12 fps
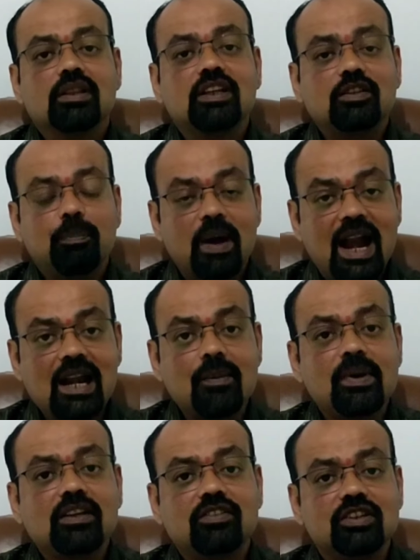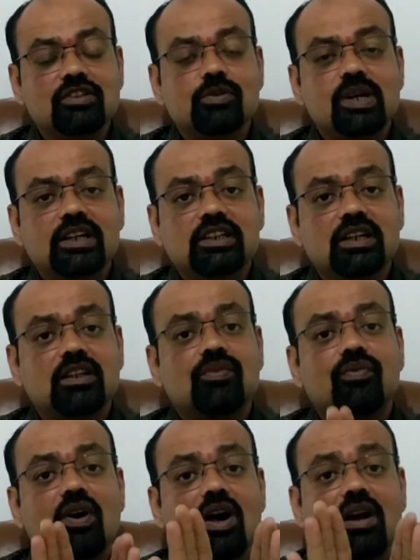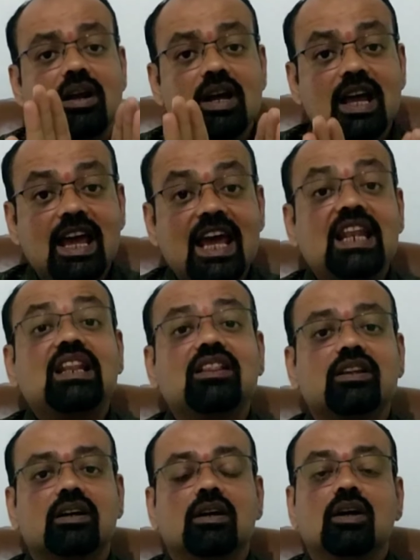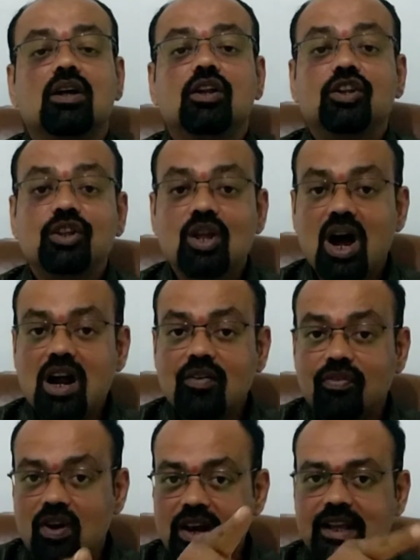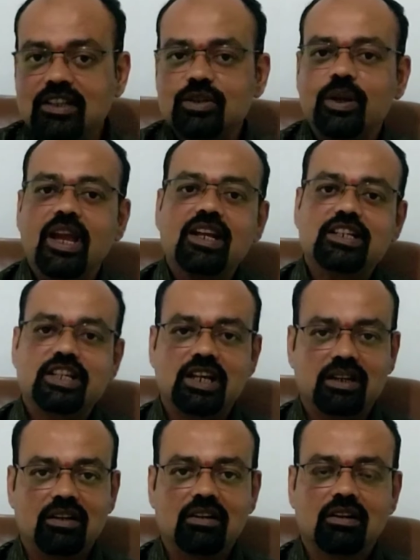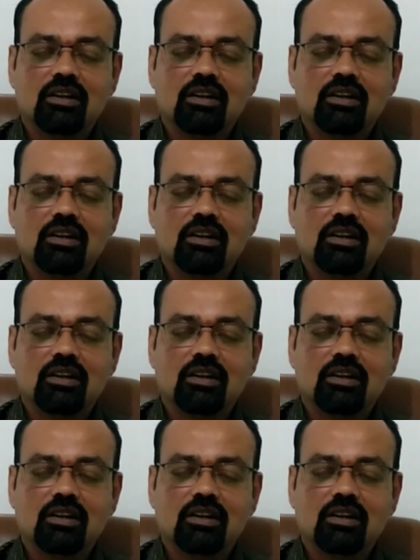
this pandemic situation is for health, not for education.